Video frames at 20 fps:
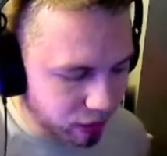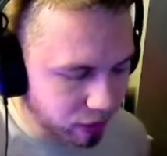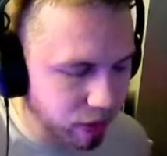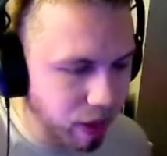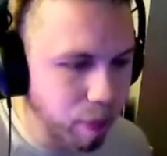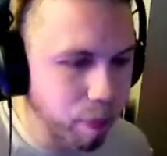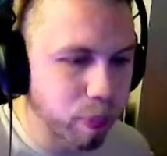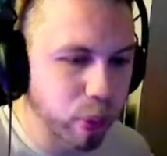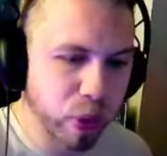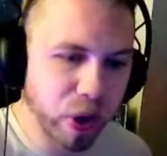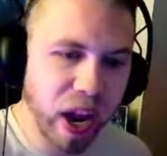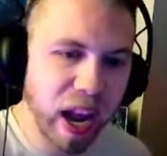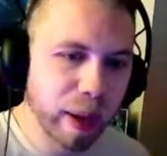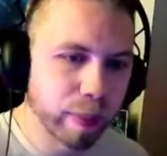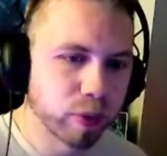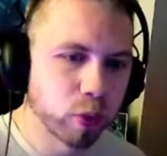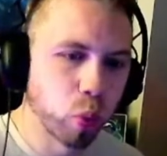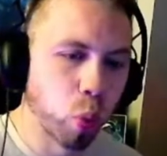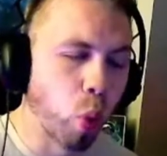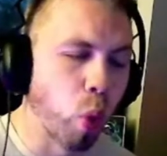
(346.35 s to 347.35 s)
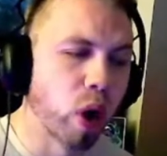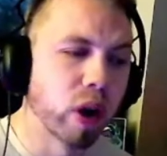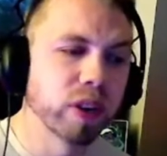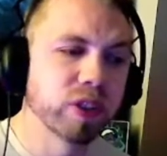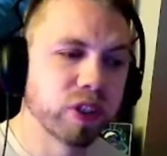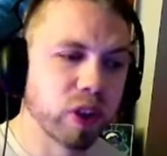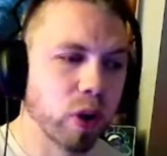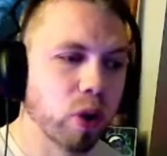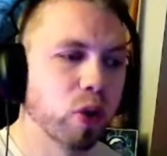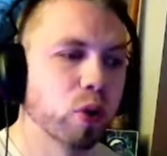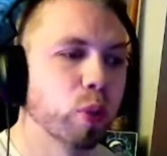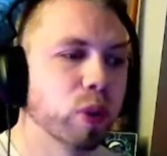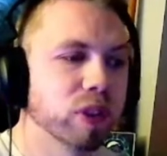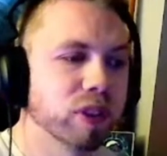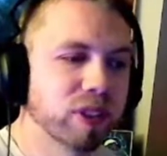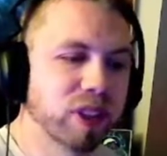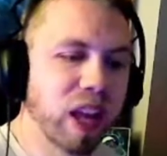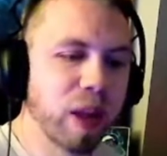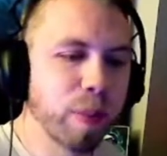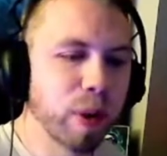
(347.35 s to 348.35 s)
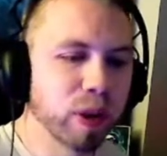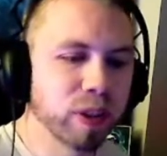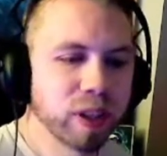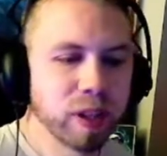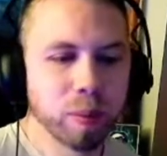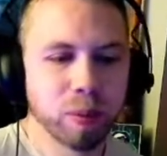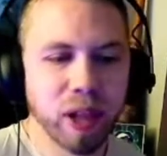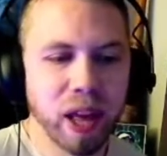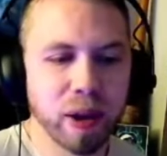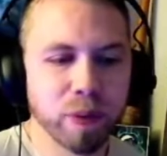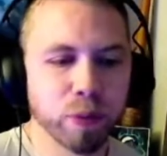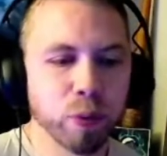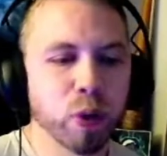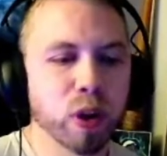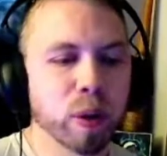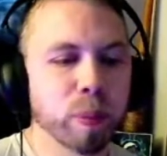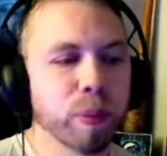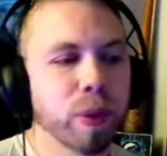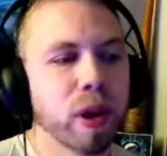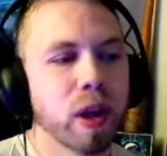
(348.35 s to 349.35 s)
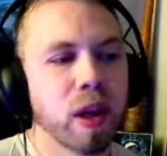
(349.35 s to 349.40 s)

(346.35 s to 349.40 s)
that perhaps Warzone will stay multi-platform,